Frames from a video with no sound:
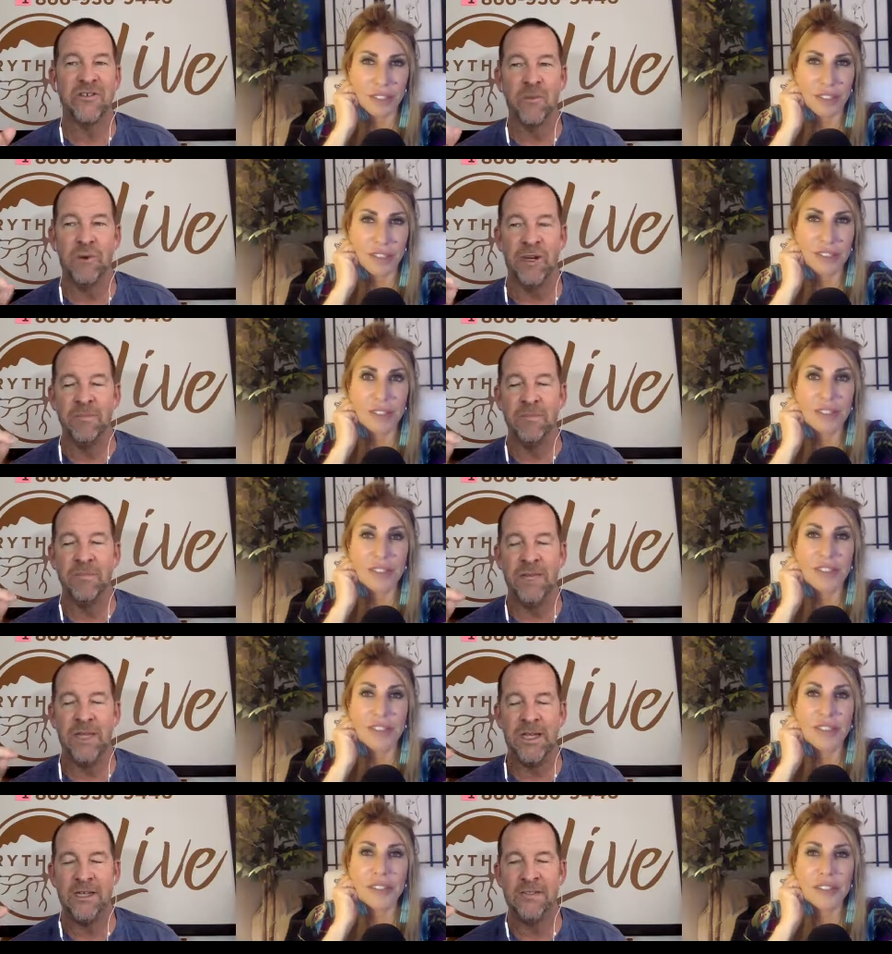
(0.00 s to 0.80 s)
Speaker 1: What it
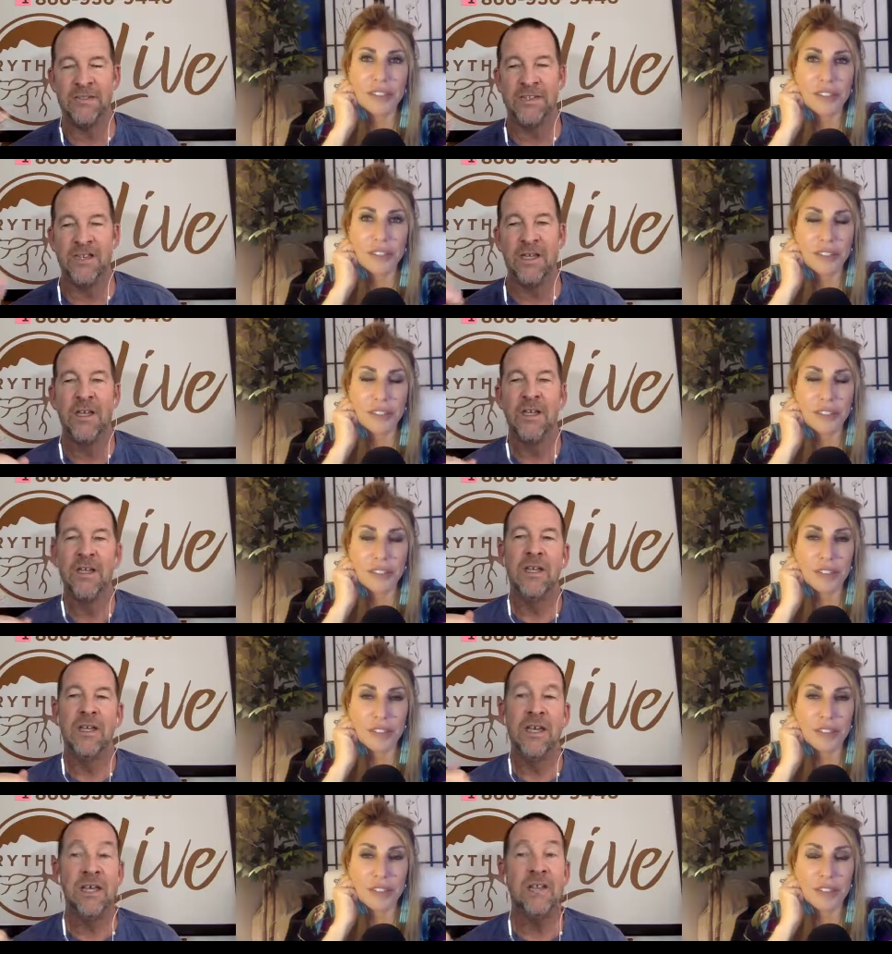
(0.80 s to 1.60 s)
means
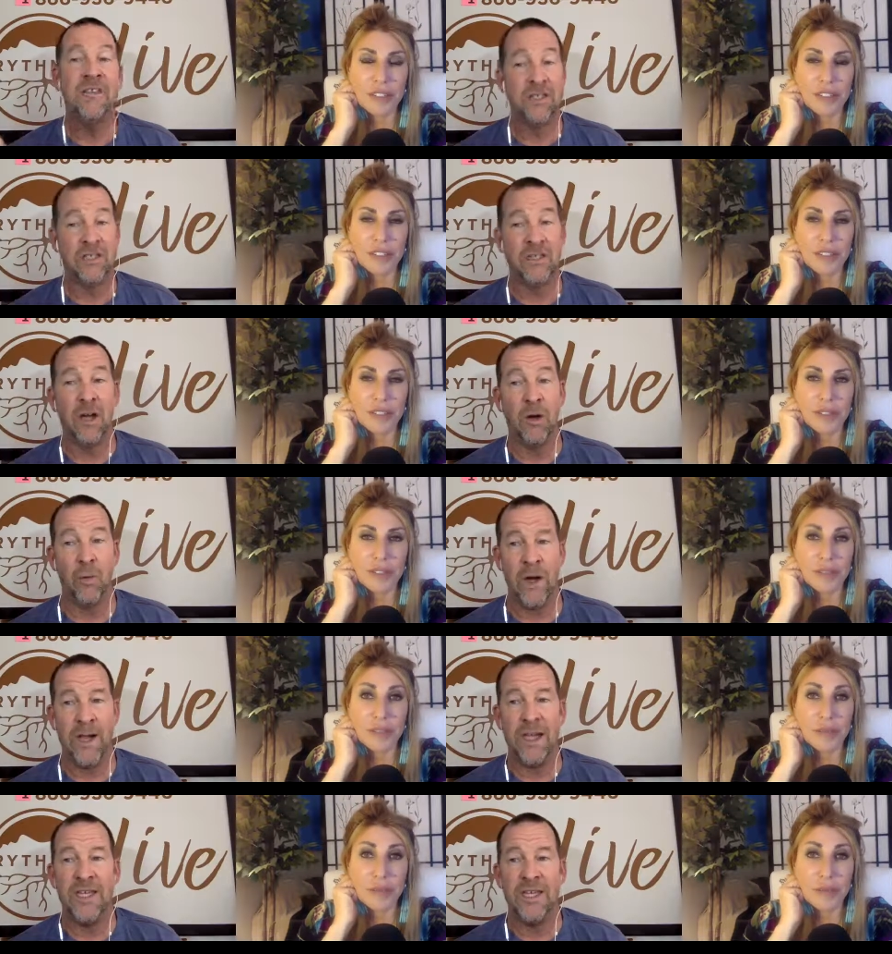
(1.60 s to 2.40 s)
is a way
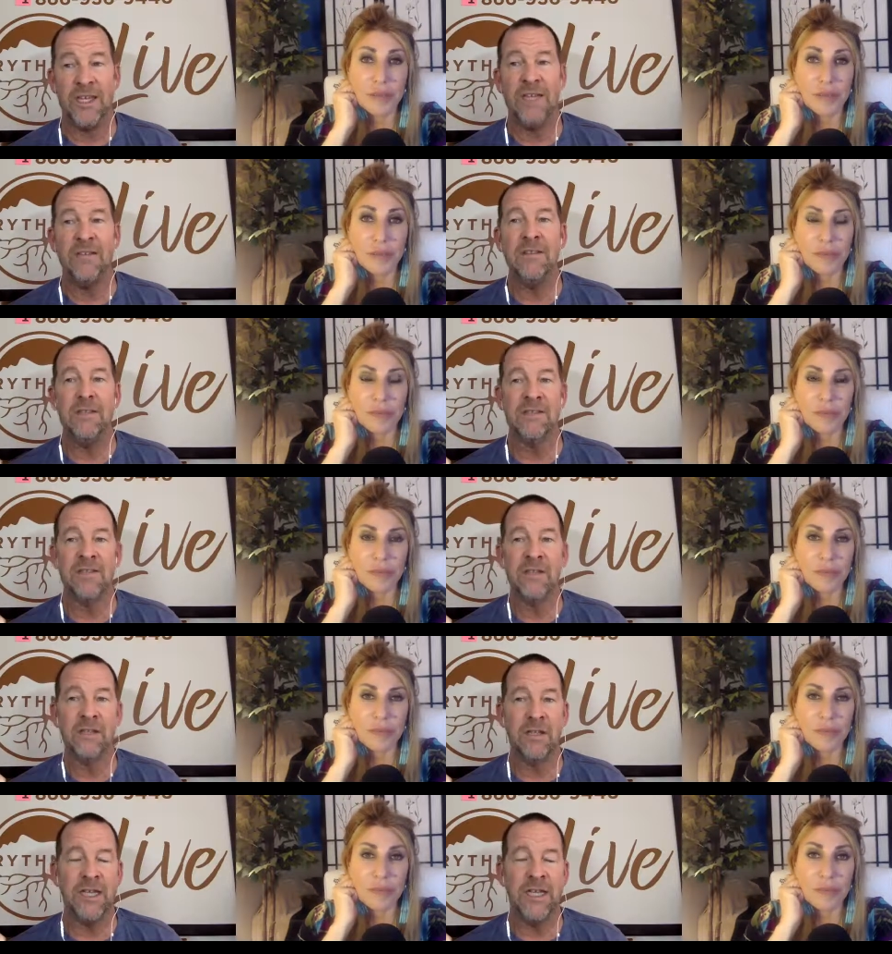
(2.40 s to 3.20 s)
to eat that's
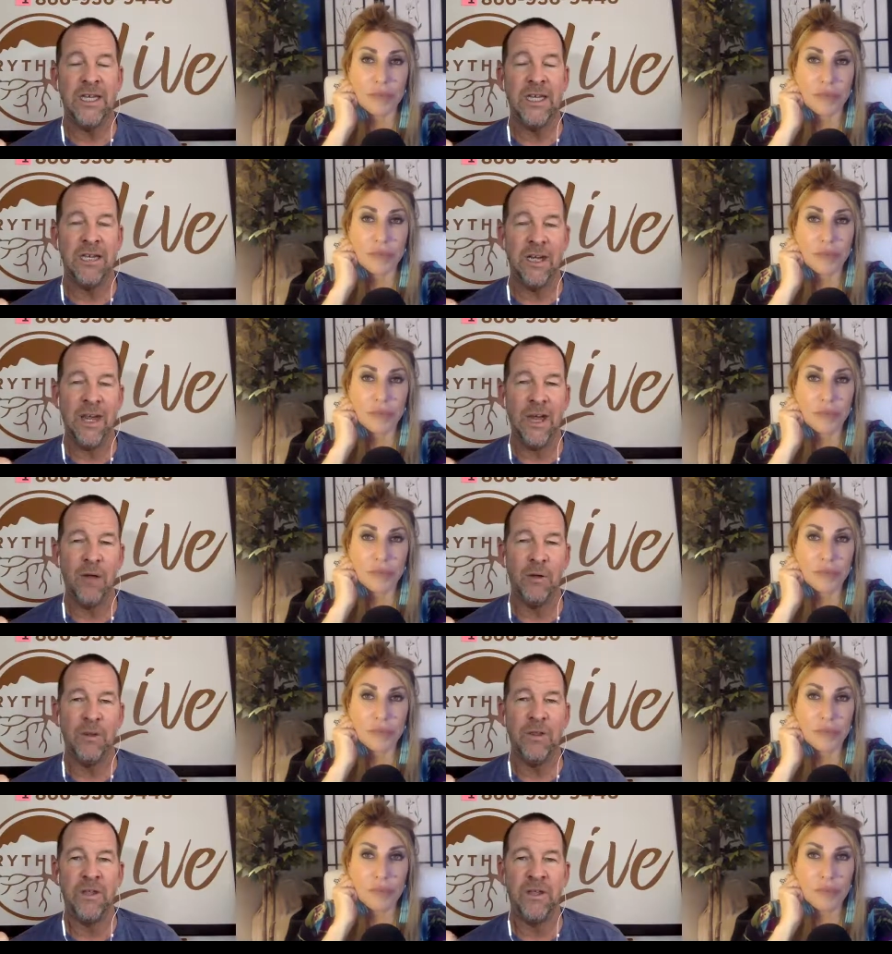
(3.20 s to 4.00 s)
clean and
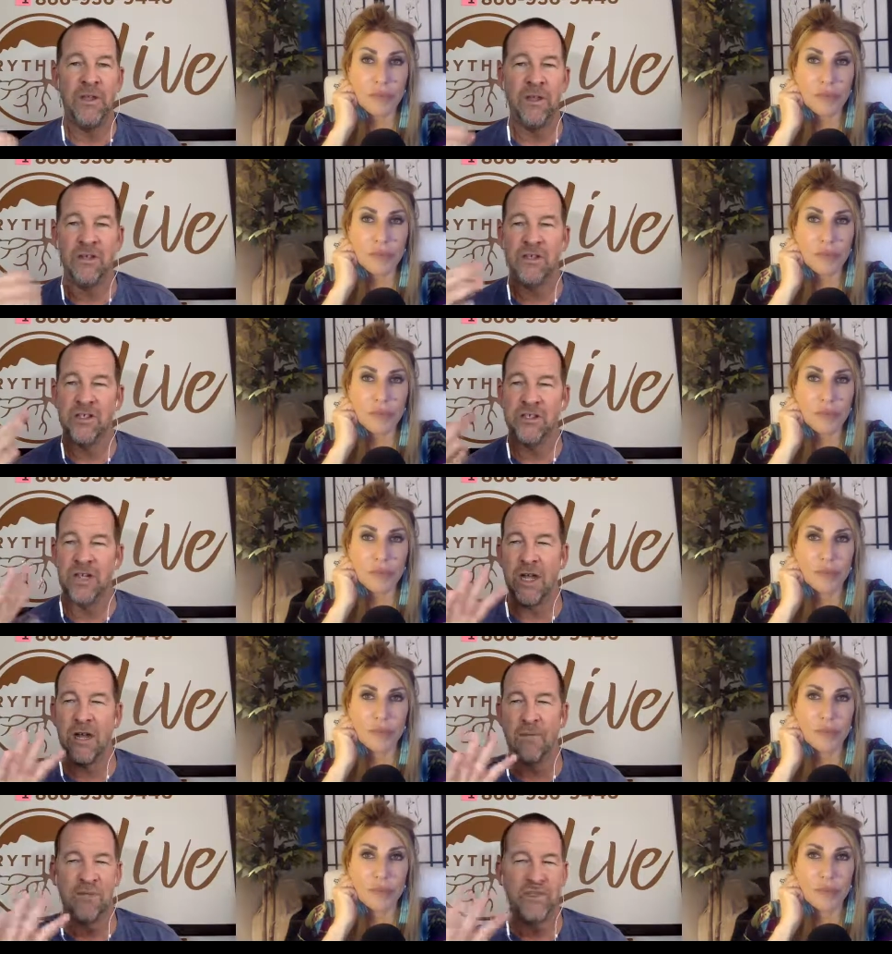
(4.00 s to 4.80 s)
healthy and just kind
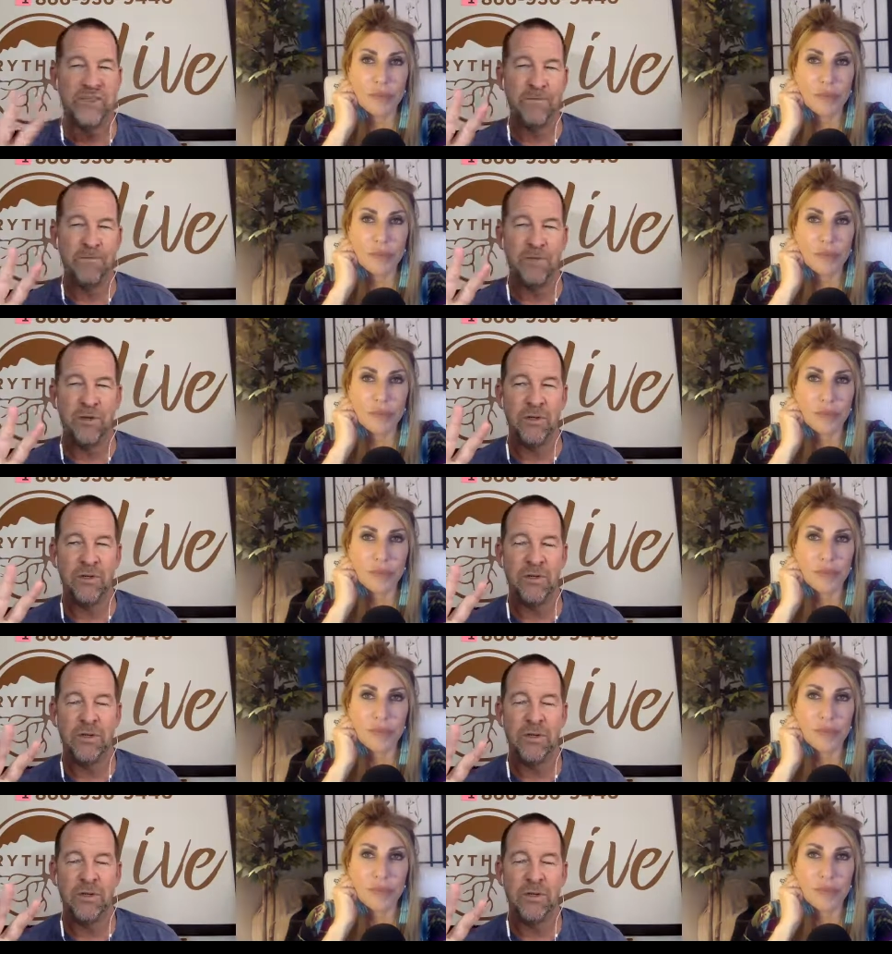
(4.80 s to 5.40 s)
of simple,